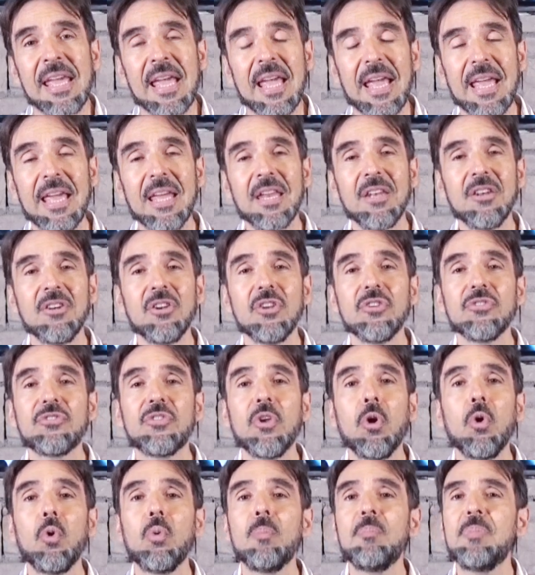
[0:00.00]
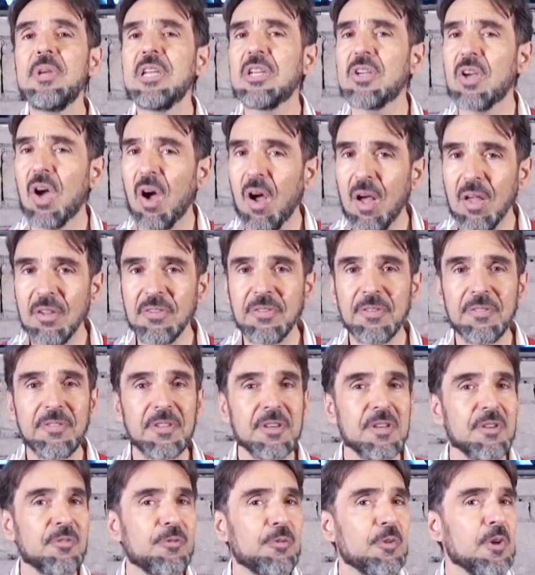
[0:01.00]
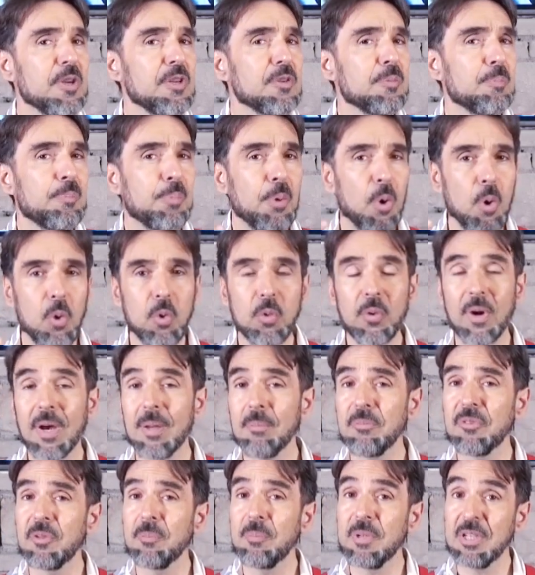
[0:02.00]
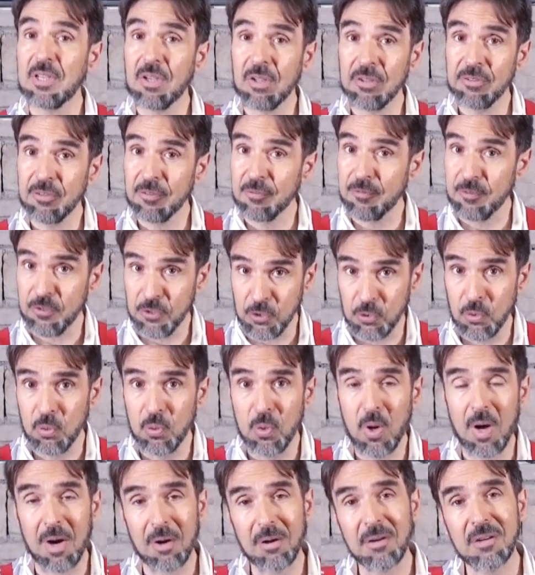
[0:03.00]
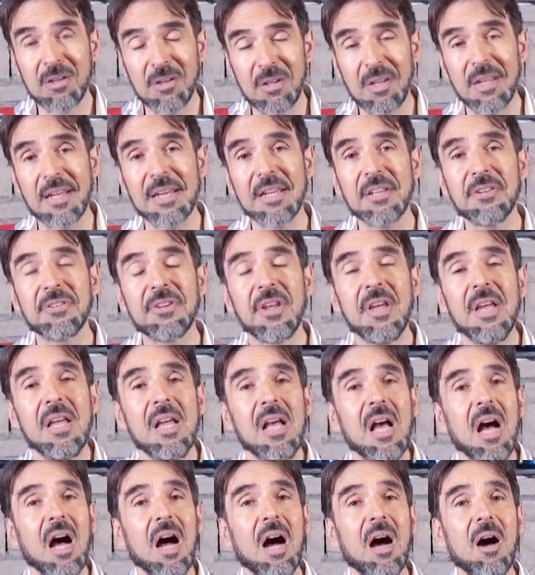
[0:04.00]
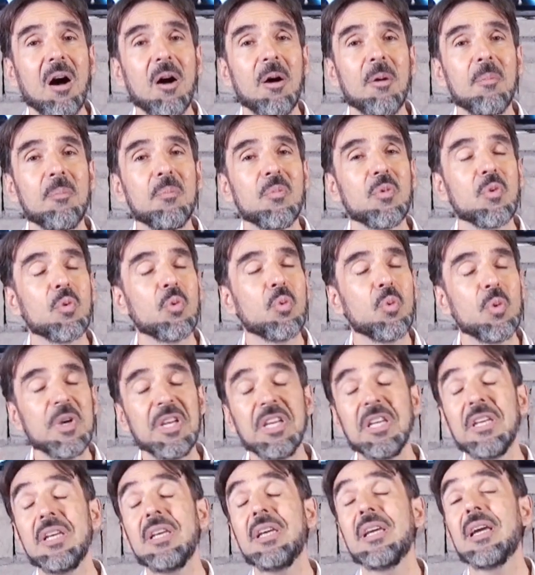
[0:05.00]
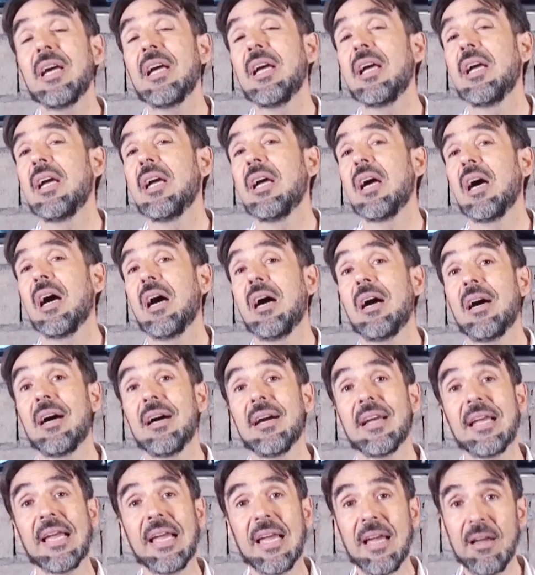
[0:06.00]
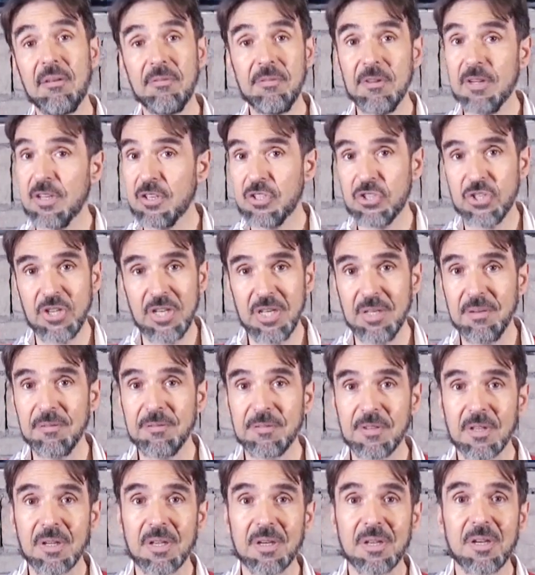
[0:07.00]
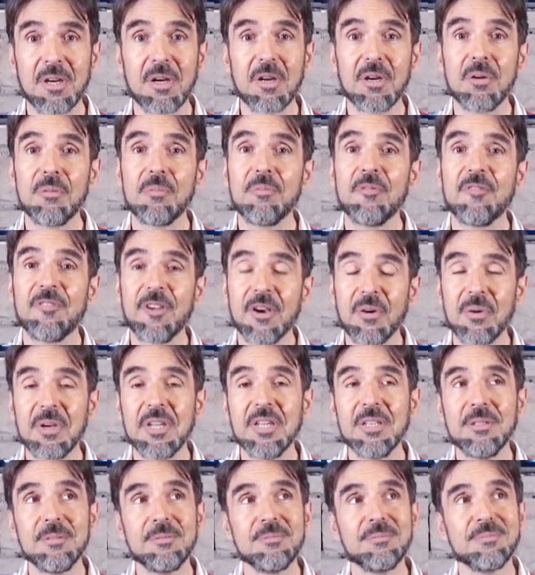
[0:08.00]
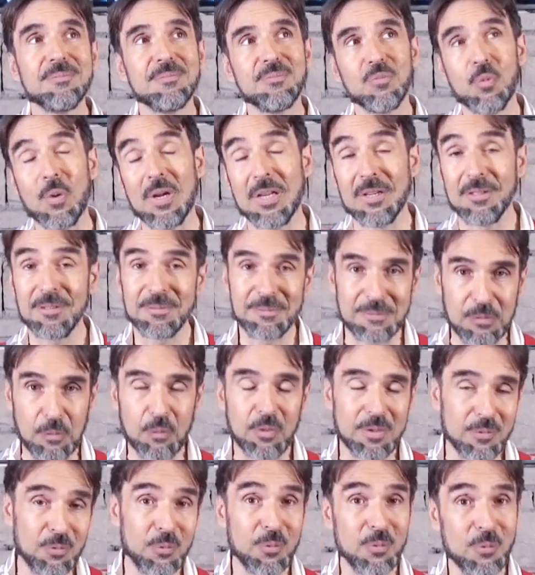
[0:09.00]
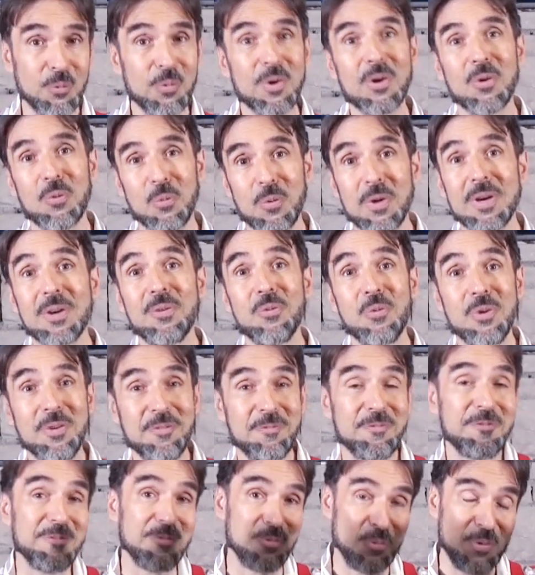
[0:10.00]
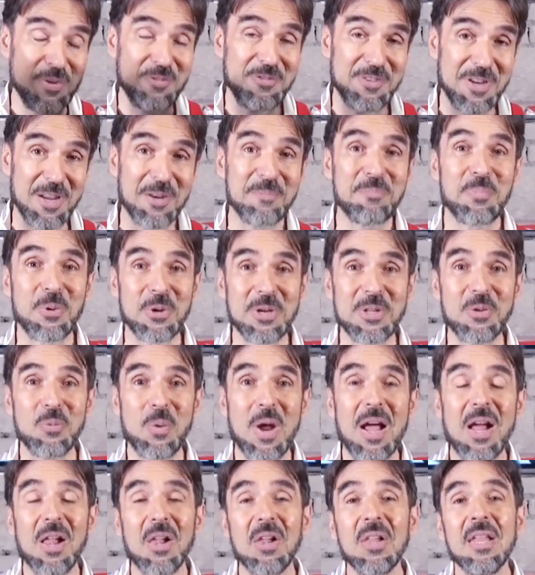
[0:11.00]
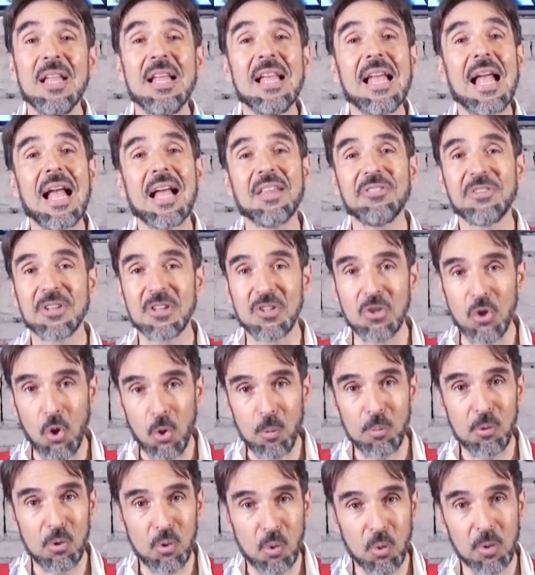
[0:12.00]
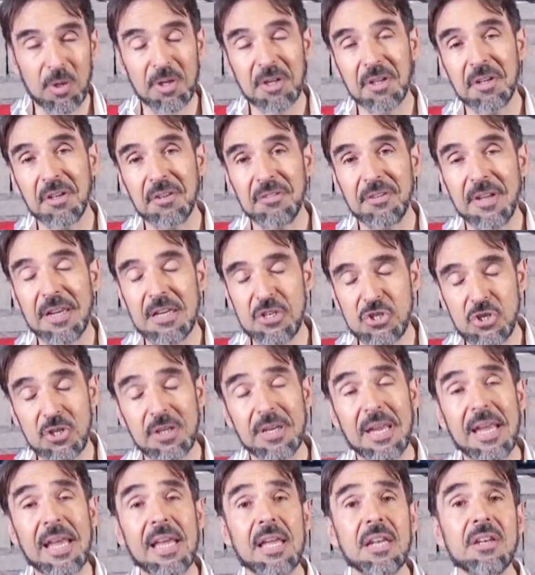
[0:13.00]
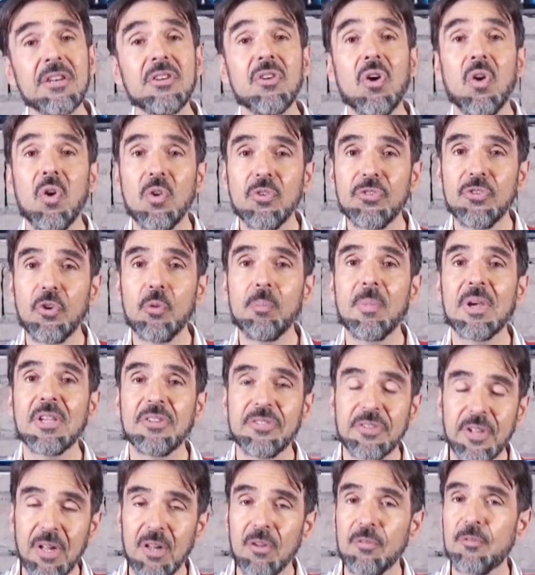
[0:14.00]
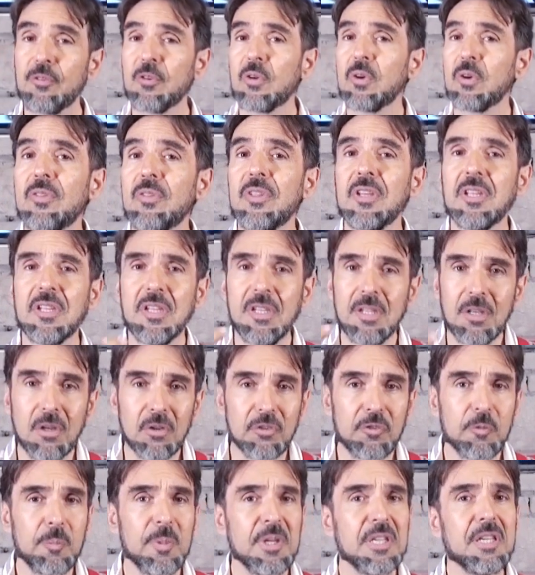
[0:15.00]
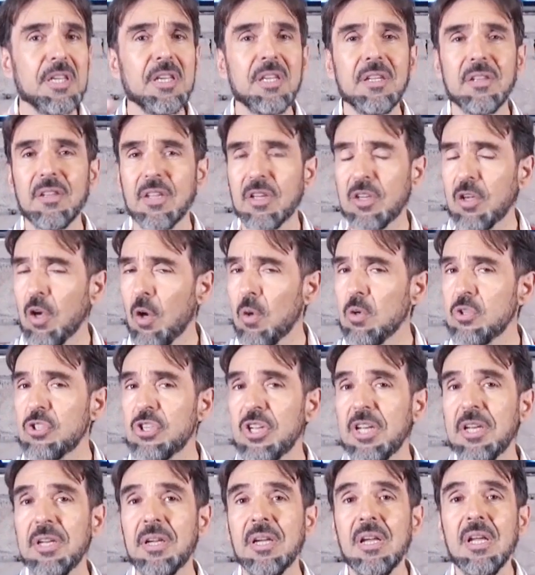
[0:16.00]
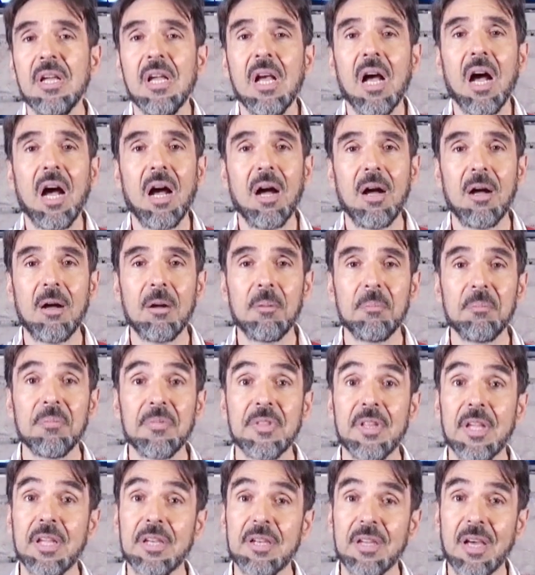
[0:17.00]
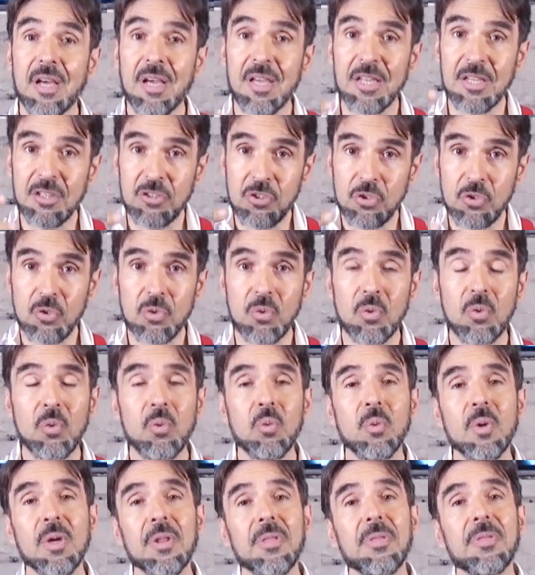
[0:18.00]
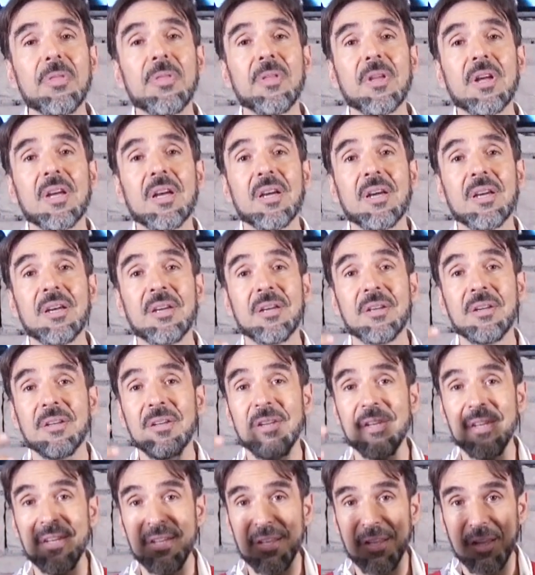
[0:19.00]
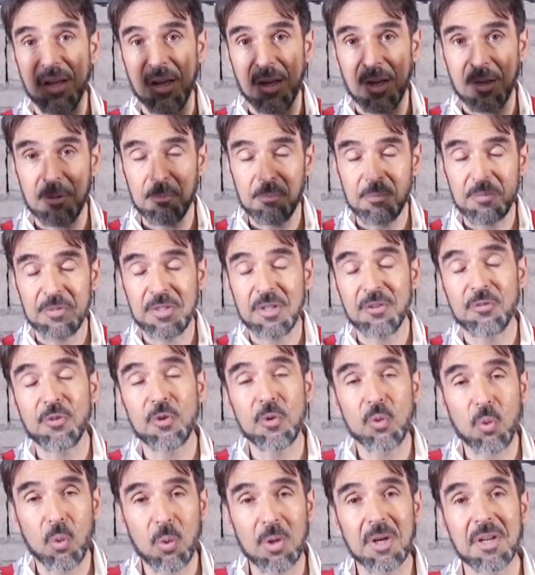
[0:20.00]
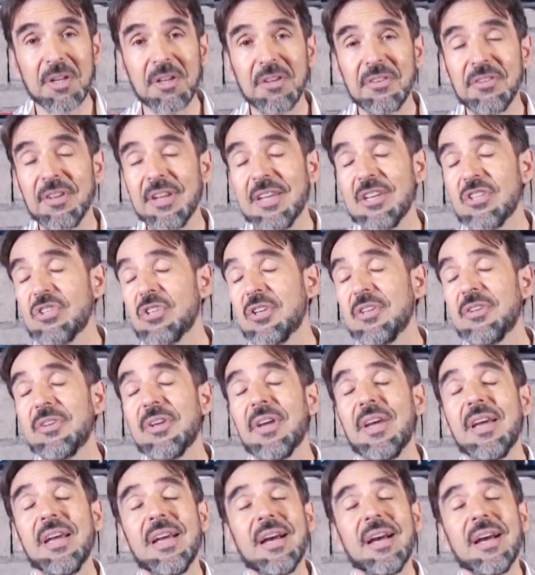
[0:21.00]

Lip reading: And so because of the different programs and because of you, our clients, we have achieved a very well, we've done pretty well as a global organization, and also myself the keynote speaking and the coaching that I do with different organizations.